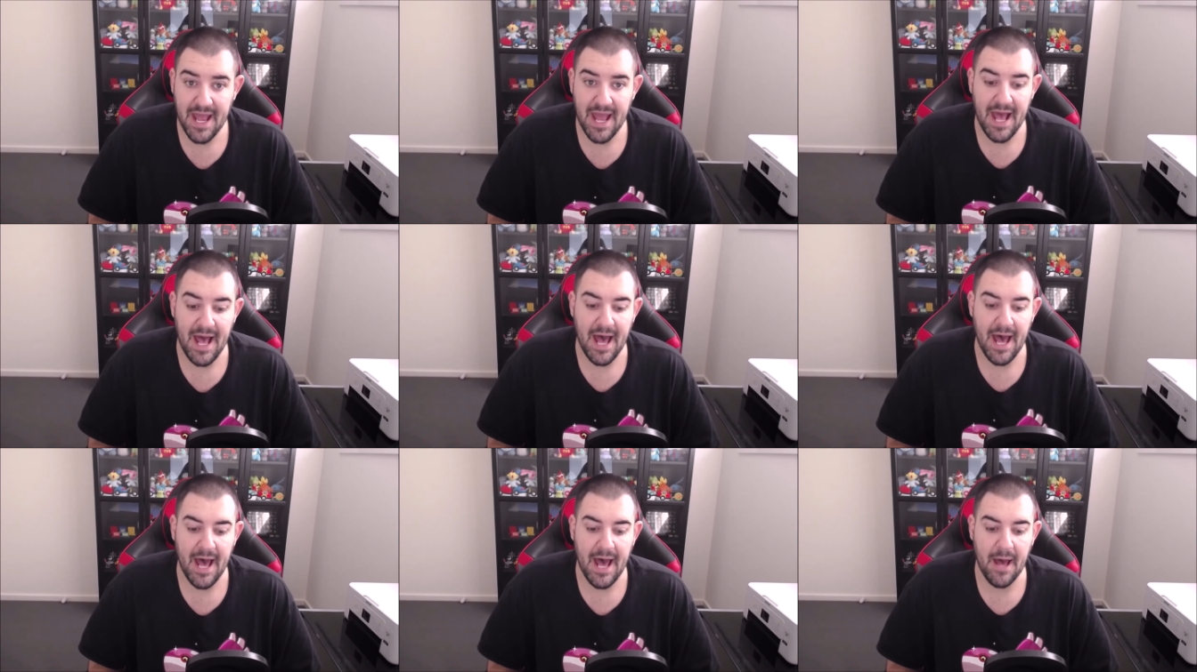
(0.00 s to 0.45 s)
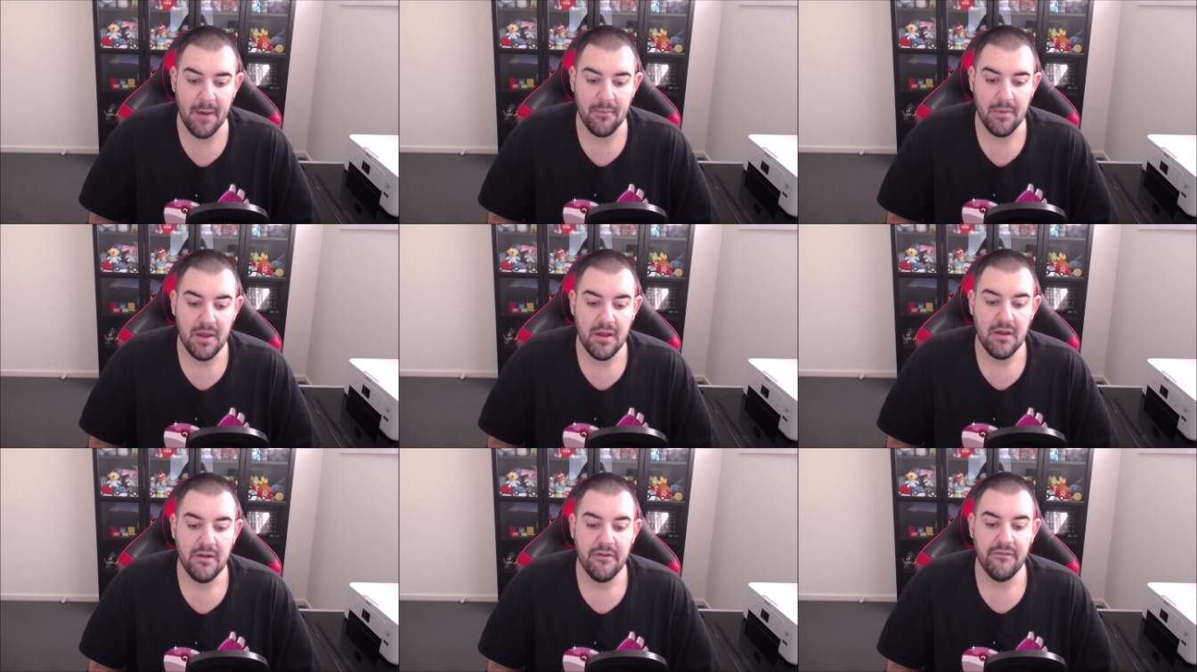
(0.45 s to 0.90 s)
Um,
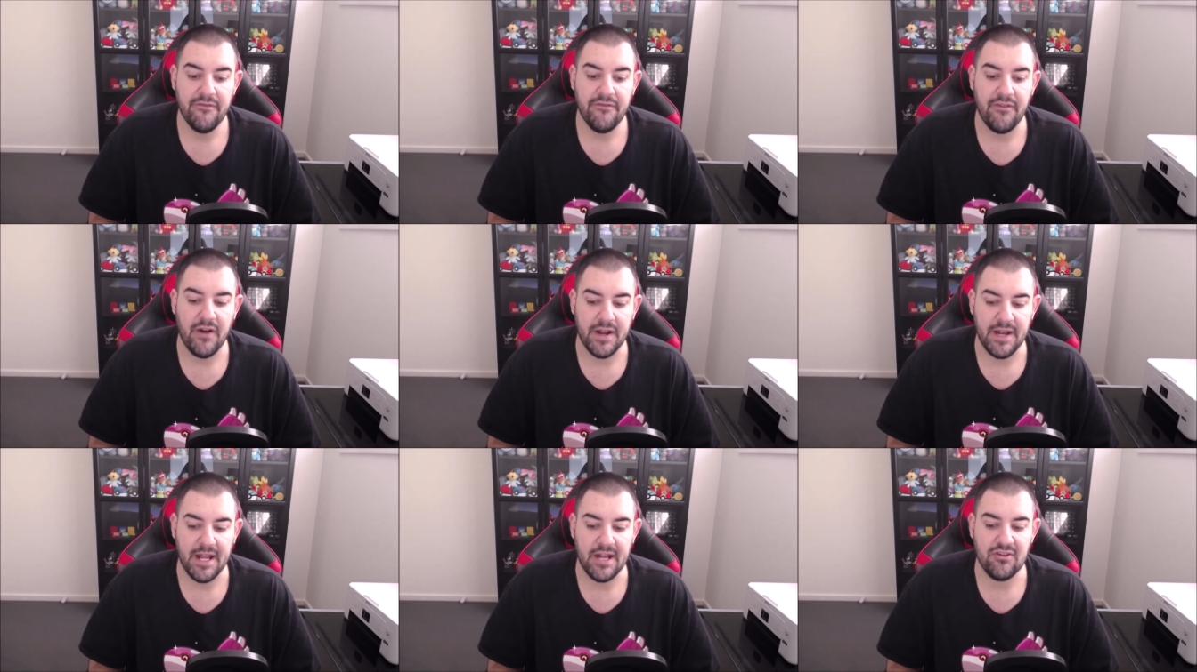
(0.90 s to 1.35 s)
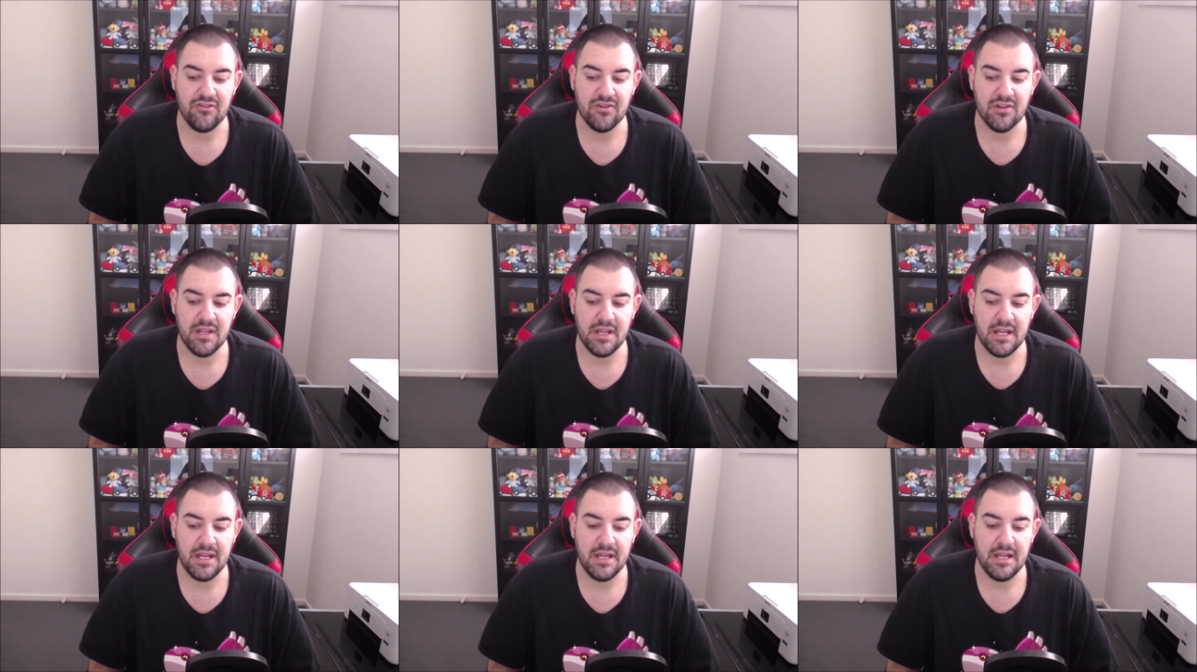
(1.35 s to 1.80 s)

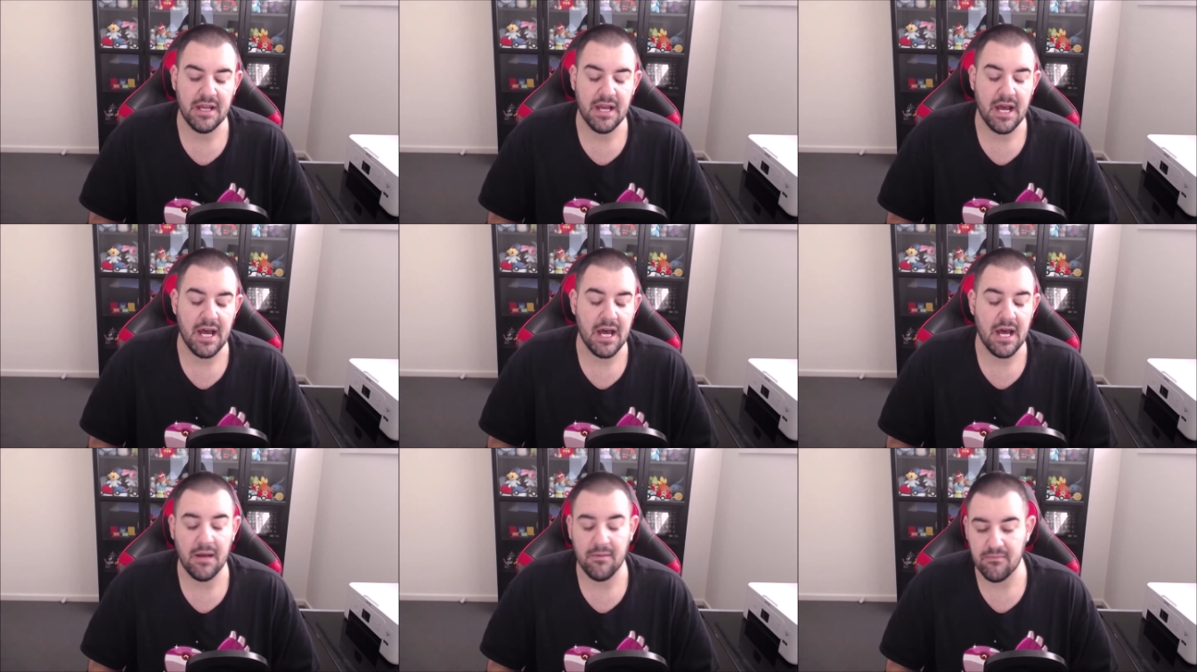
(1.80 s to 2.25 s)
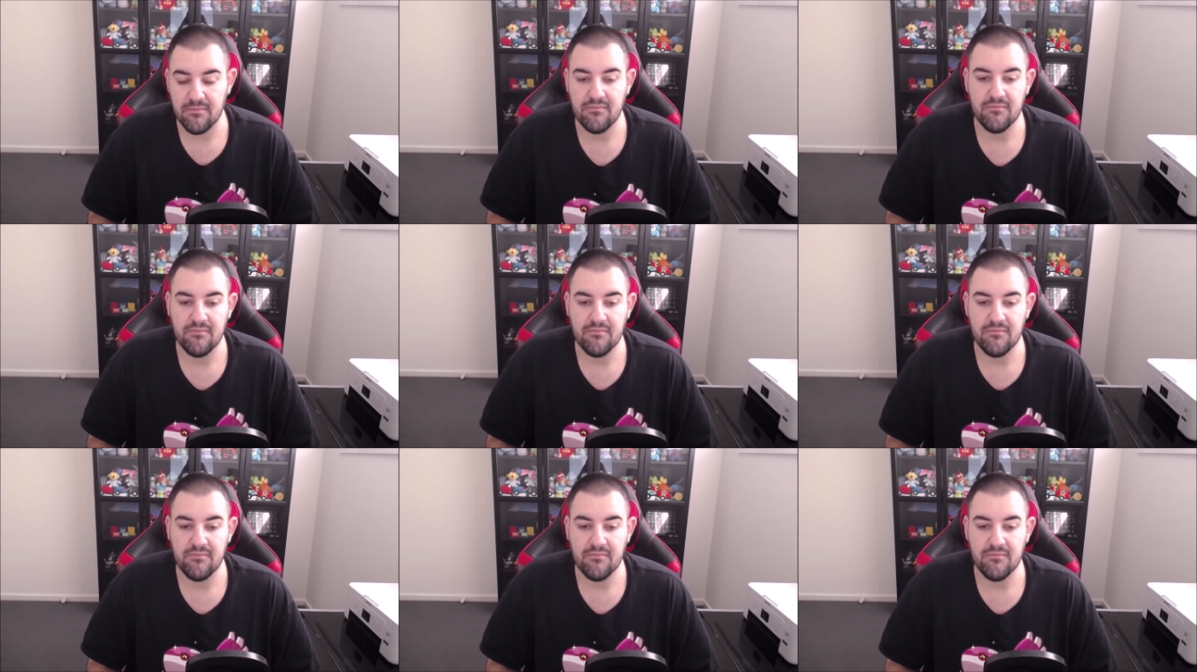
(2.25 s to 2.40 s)
financially, um,